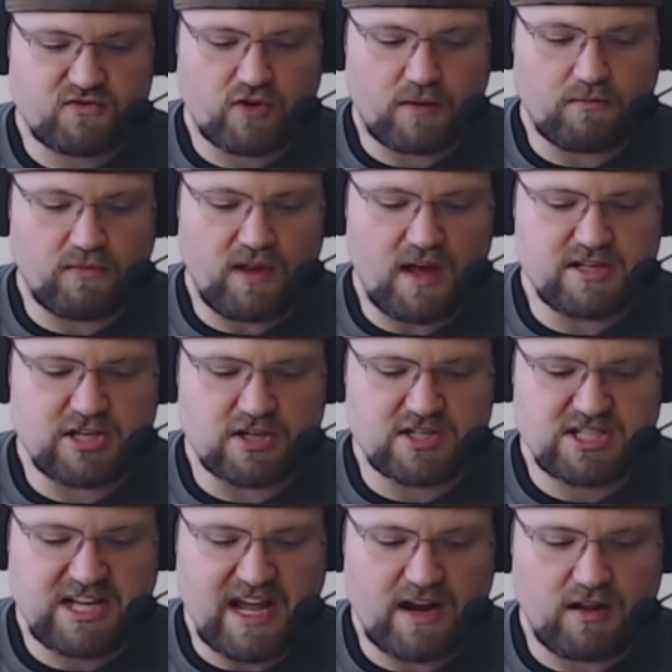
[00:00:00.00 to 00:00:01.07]
from Ludger's
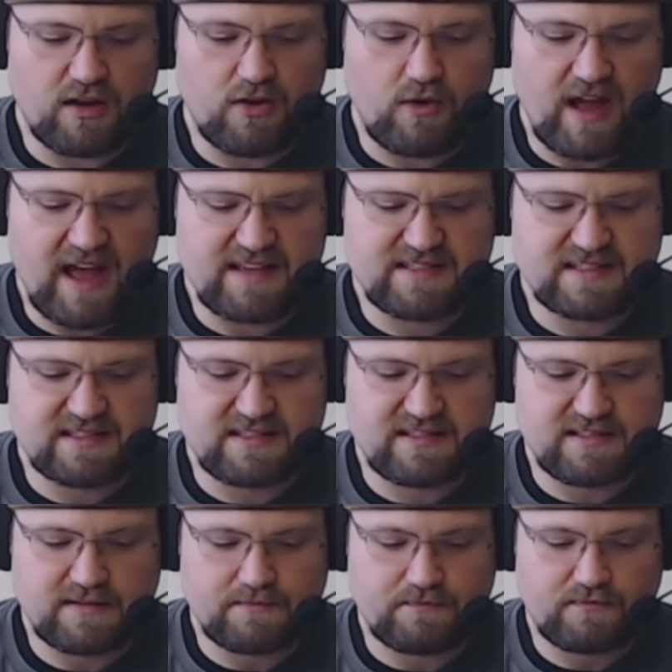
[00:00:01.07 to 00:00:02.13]
channel, who
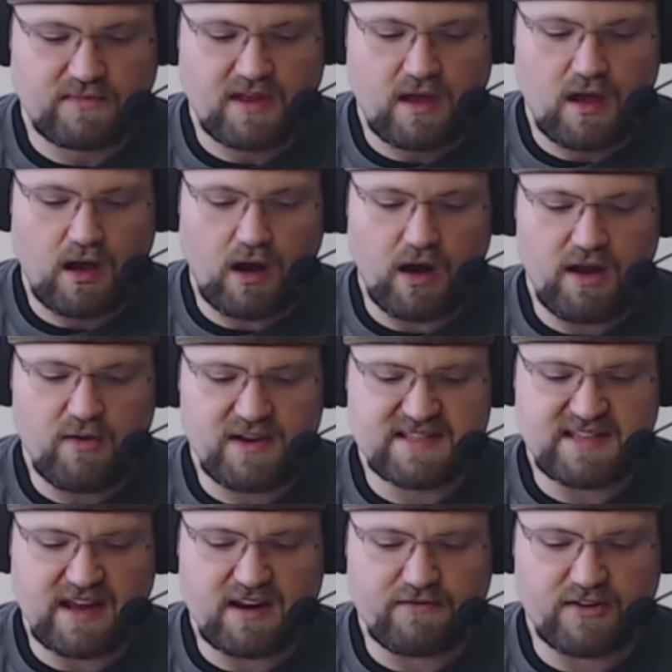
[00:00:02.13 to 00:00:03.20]
asks, are you
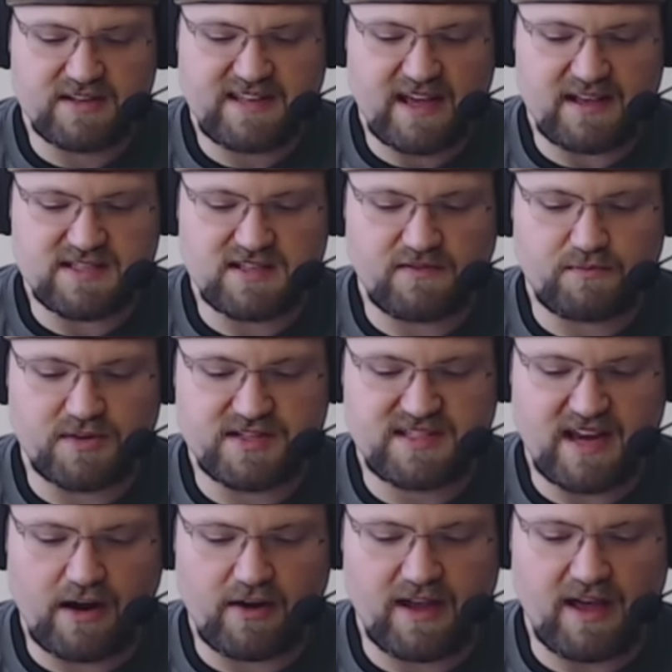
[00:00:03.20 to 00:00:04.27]
excited for Tales of
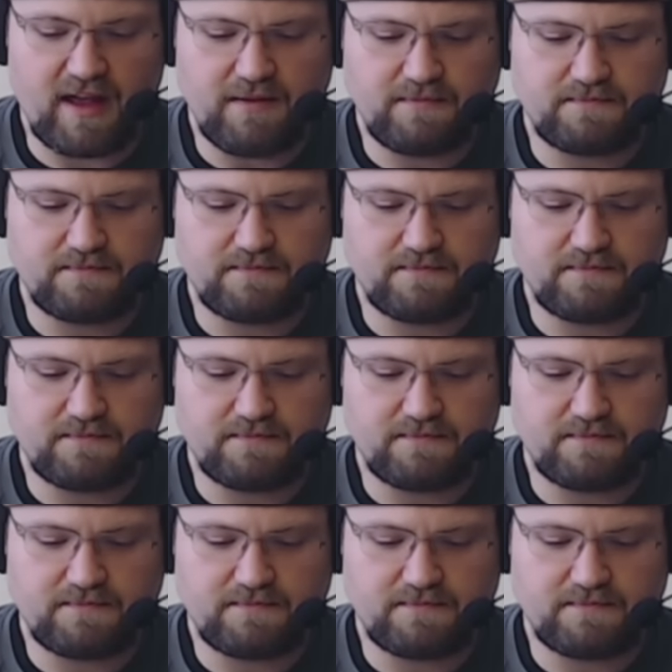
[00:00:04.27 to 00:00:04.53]
Berseria?